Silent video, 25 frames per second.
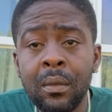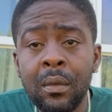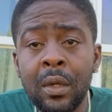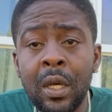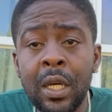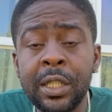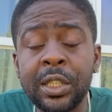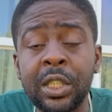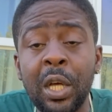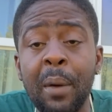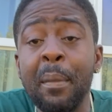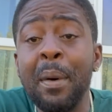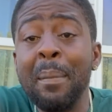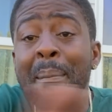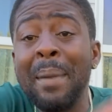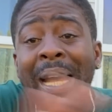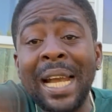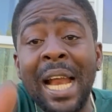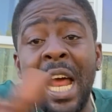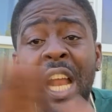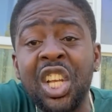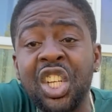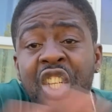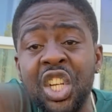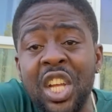Some
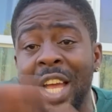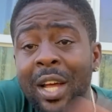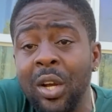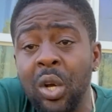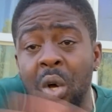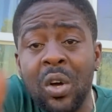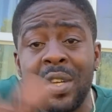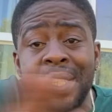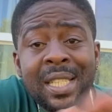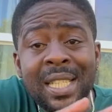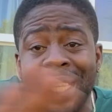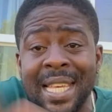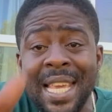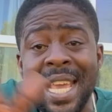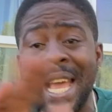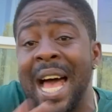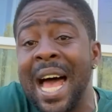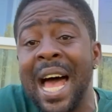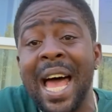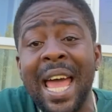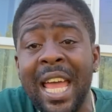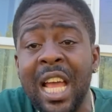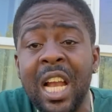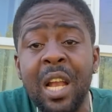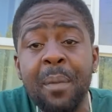mother jailers
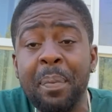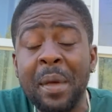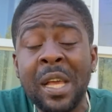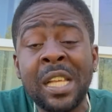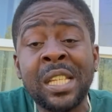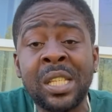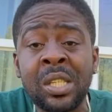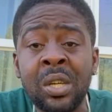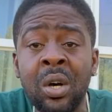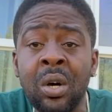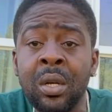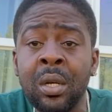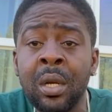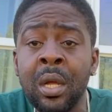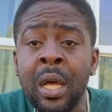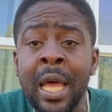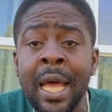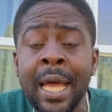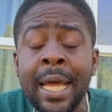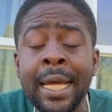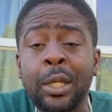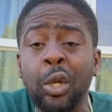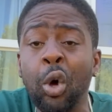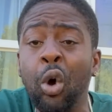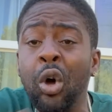can't help your son.
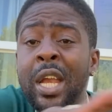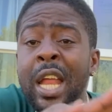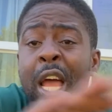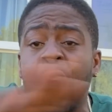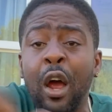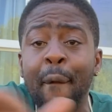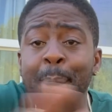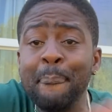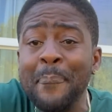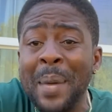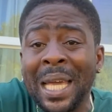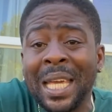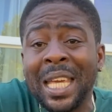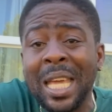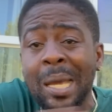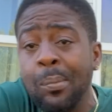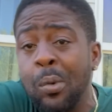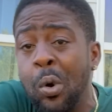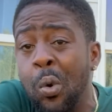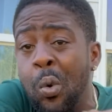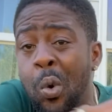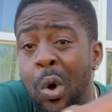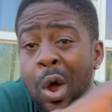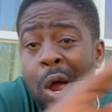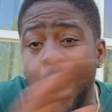It only are gonna make him
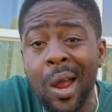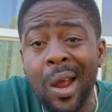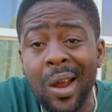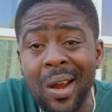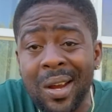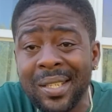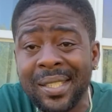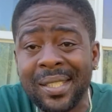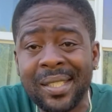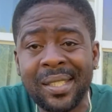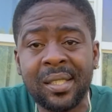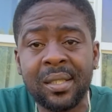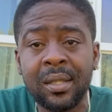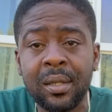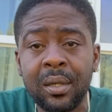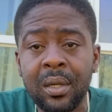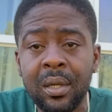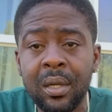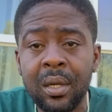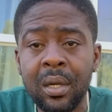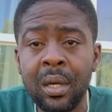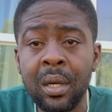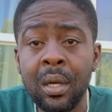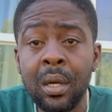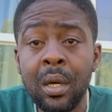worse.
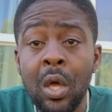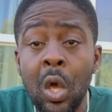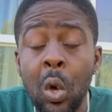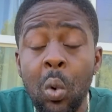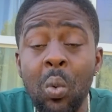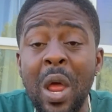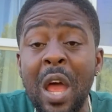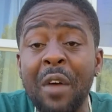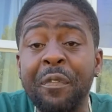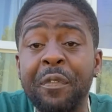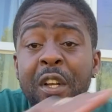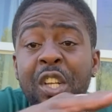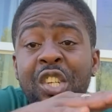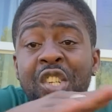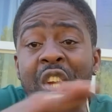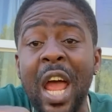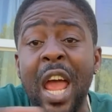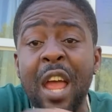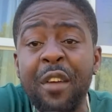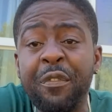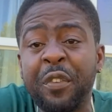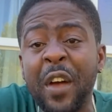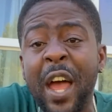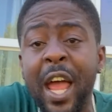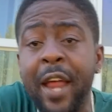We have to try
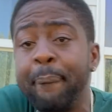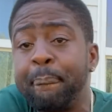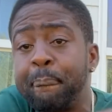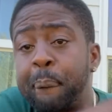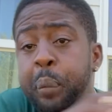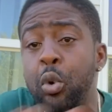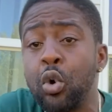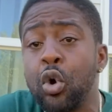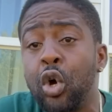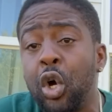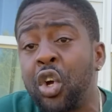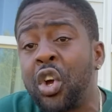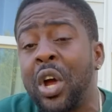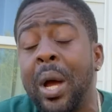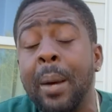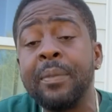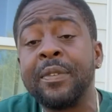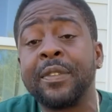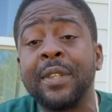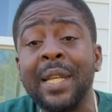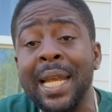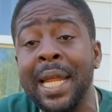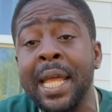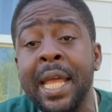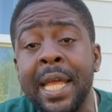and find programs
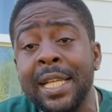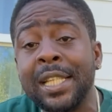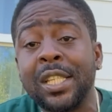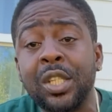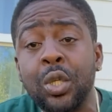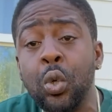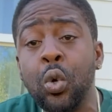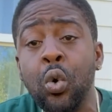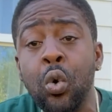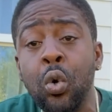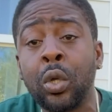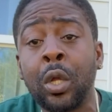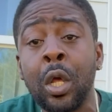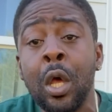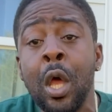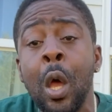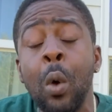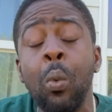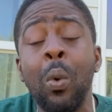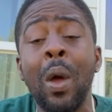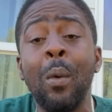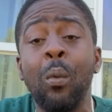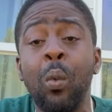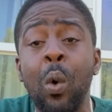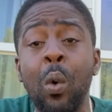for these youth
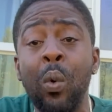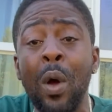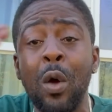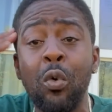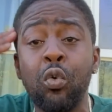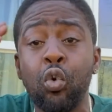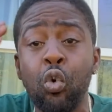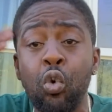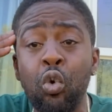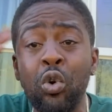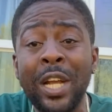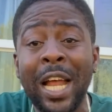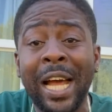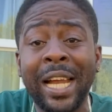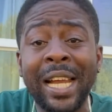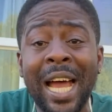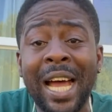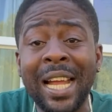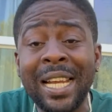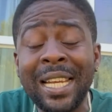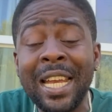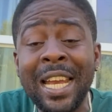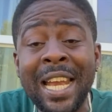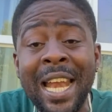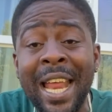where we rule ruder
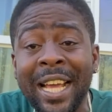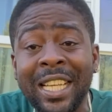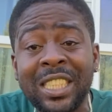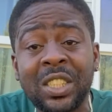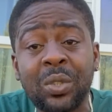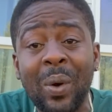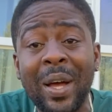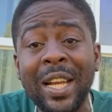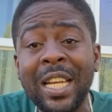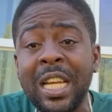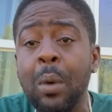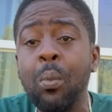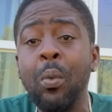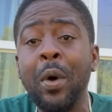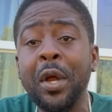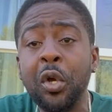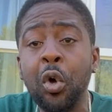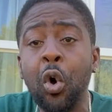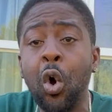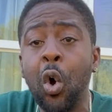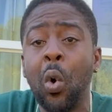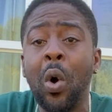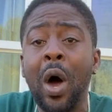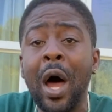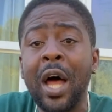than the next one, then we
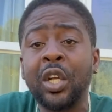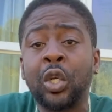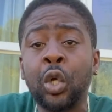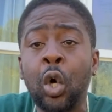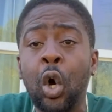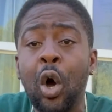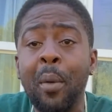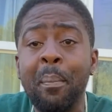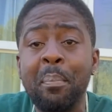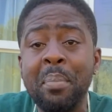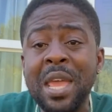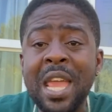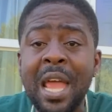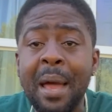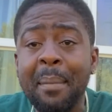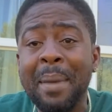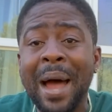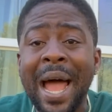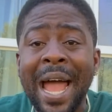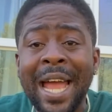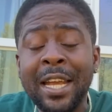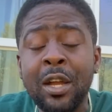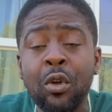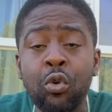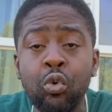don't want to obey
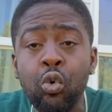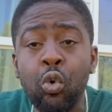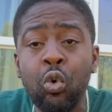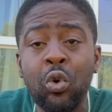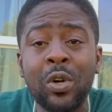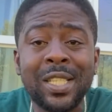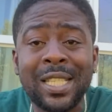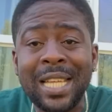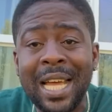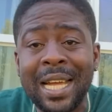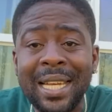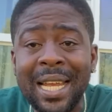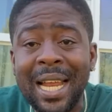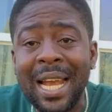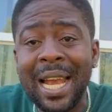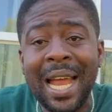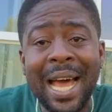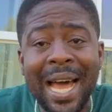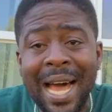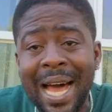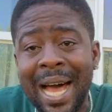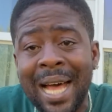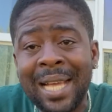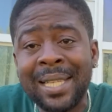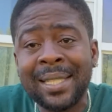by the rules and the
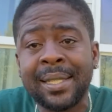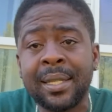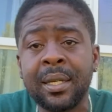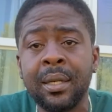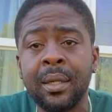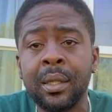laws.